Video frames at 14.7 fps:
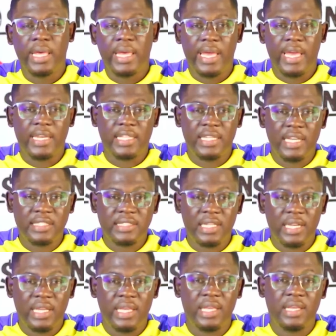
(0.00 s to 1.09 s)
And
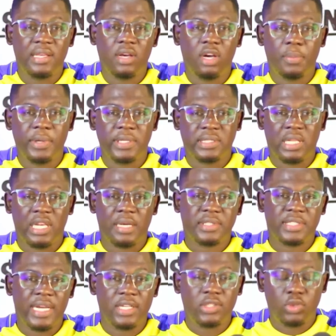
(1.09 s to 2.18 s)
yesterday, he helped his club
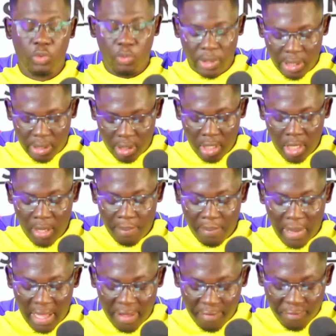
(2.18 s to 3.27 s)
side to win
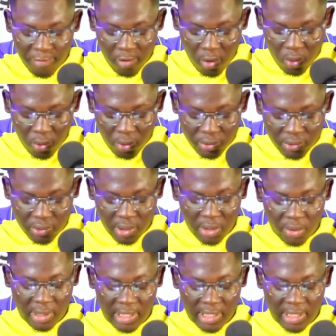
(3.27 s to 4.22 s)
by 4 goals to 0.